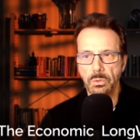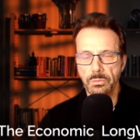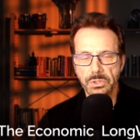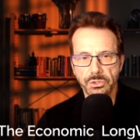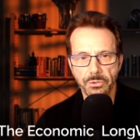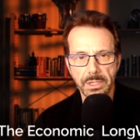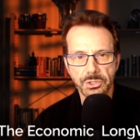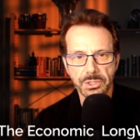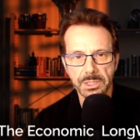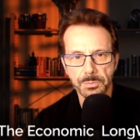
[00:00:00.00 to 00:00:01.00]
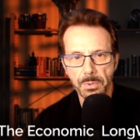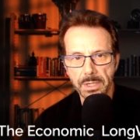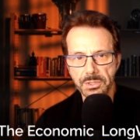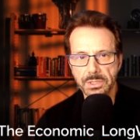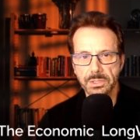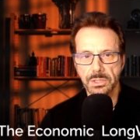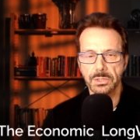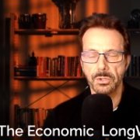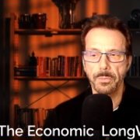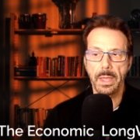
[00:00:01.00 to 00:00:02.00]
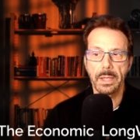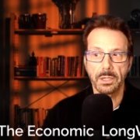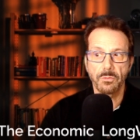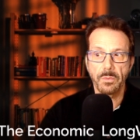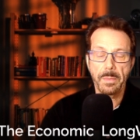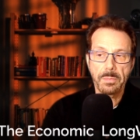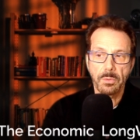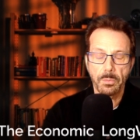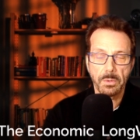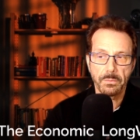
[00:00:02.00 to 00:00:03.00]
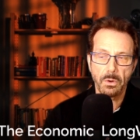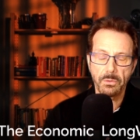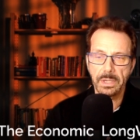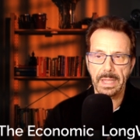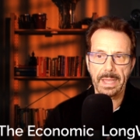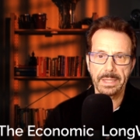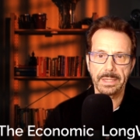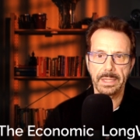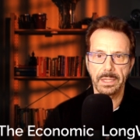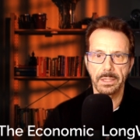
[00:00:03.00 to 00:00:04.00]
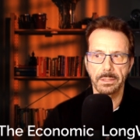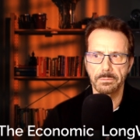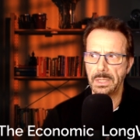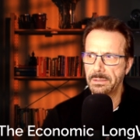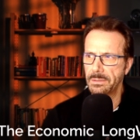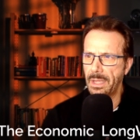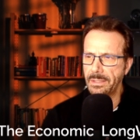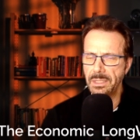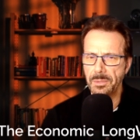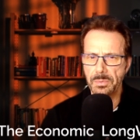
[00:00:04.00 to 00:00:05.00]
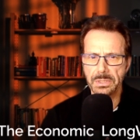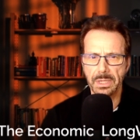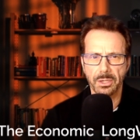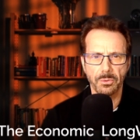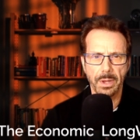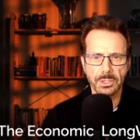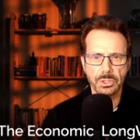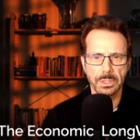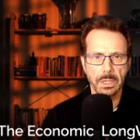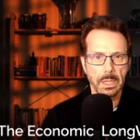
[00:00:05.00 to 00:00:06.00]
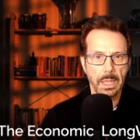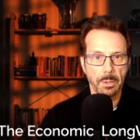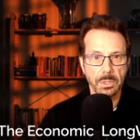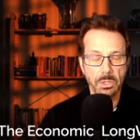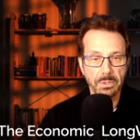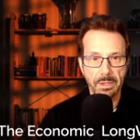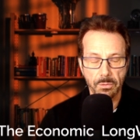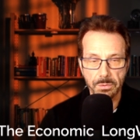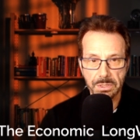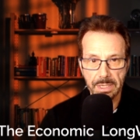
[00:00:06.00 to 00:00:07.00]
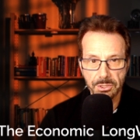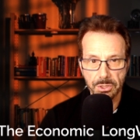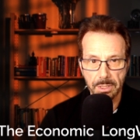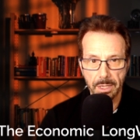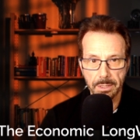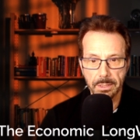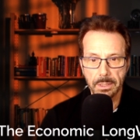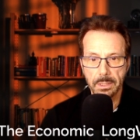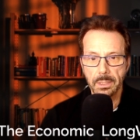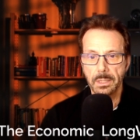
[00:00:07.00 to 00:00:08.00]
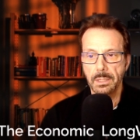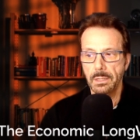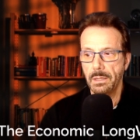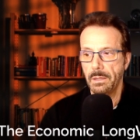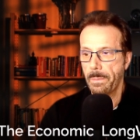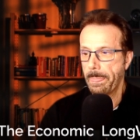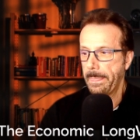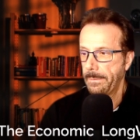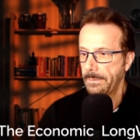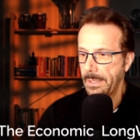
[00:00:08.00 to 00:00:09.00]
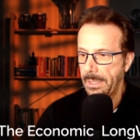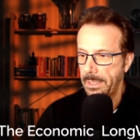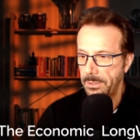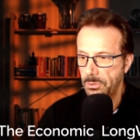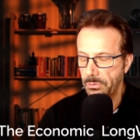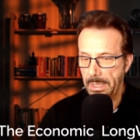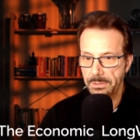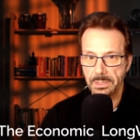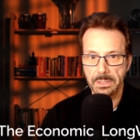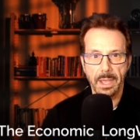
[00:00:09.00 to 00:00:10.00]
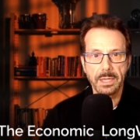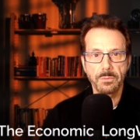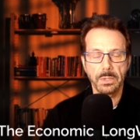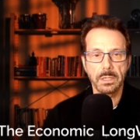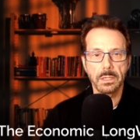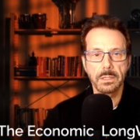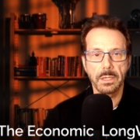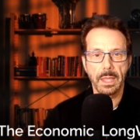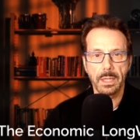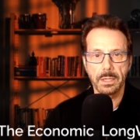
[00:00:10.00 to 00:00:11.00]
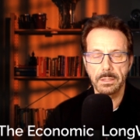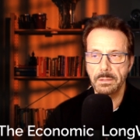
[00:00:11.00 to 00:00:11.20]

uh, will retrench as prices turn back. Now, remember, we have already had a what 19% correction, and we don't have a recession yet in 2009 we did